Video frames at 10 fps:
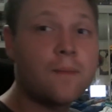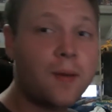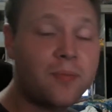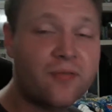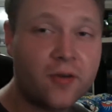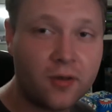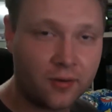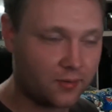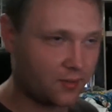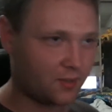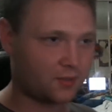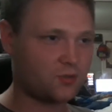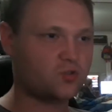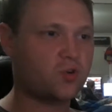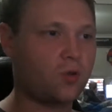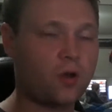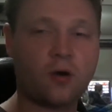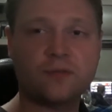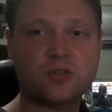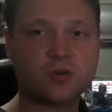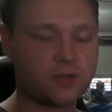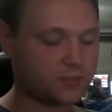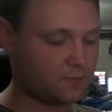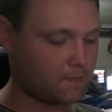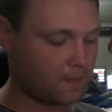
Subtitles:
my preferred controller of choice.